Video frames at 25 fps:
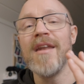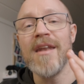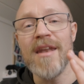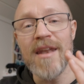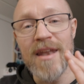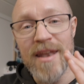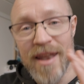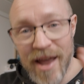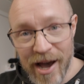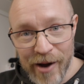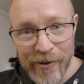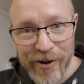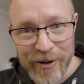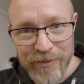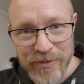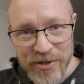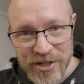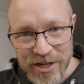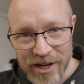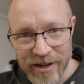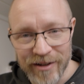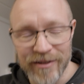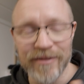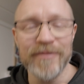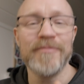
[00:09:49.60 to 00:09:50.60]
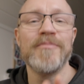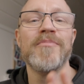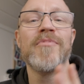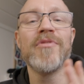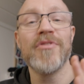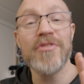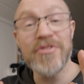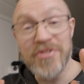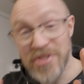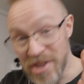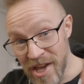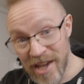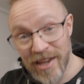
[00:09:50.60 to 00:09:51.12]
Now I'm done.
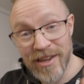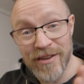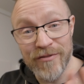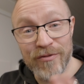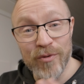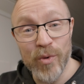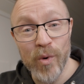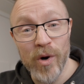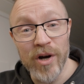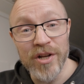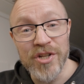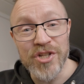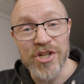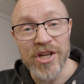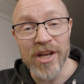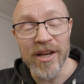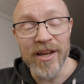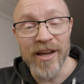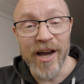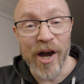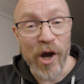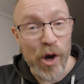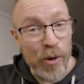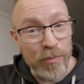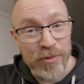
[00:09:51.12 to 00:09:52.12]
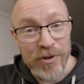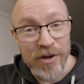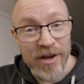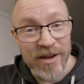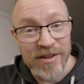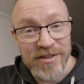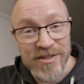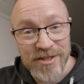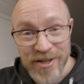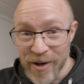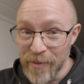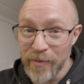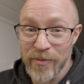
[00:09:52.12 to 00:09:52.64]
Thank you for watching. I hope you
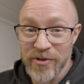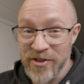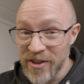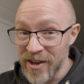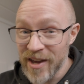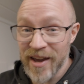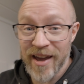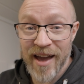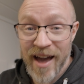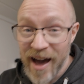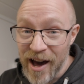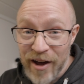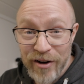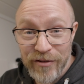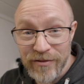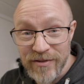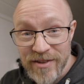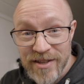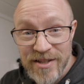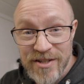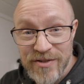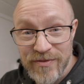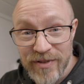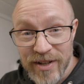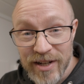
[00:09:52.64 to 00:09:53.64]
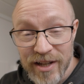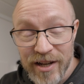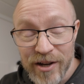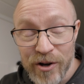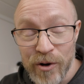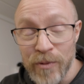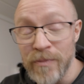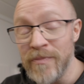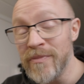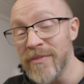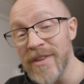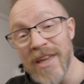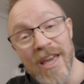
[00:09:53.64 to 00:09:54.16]
got something out of this
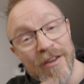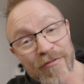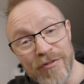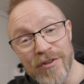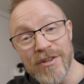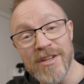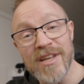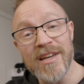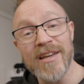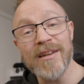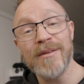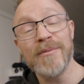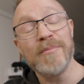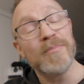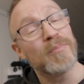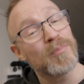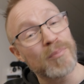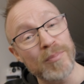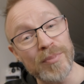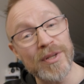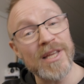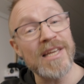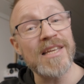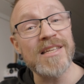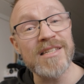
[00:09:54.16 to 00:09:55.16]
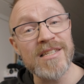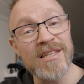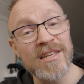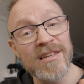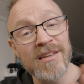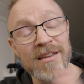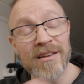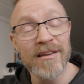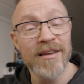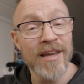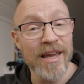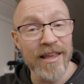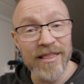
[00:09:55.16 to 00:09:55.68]
video. If you did, please
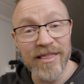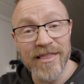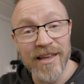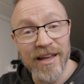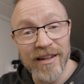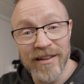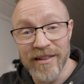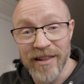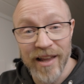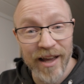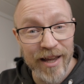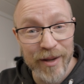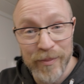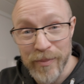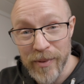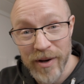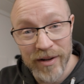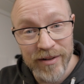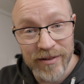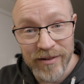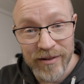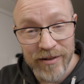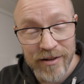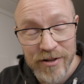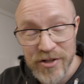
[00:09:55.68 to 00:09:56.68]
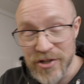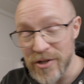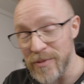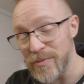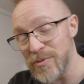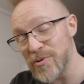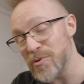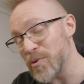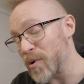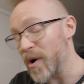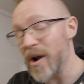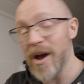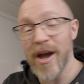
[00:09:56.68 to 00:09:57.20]
hit that like button,
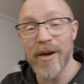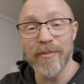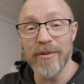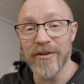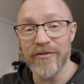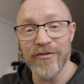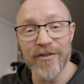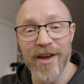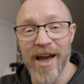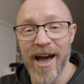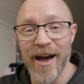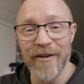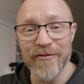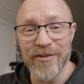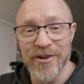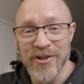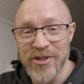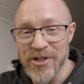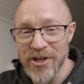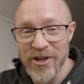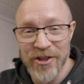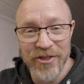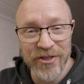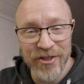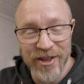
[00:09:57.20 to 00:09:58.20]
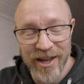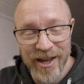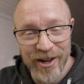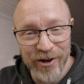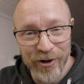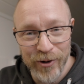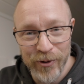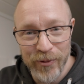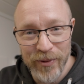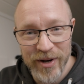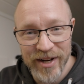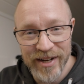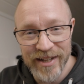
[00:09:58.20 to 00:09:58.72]
subscribe if you haven't done that
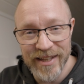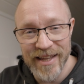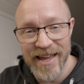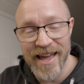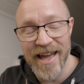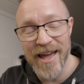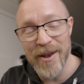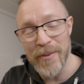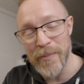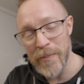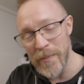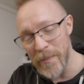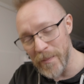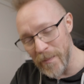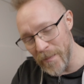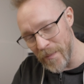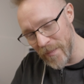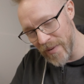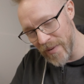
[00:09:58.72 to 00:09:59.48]
already, and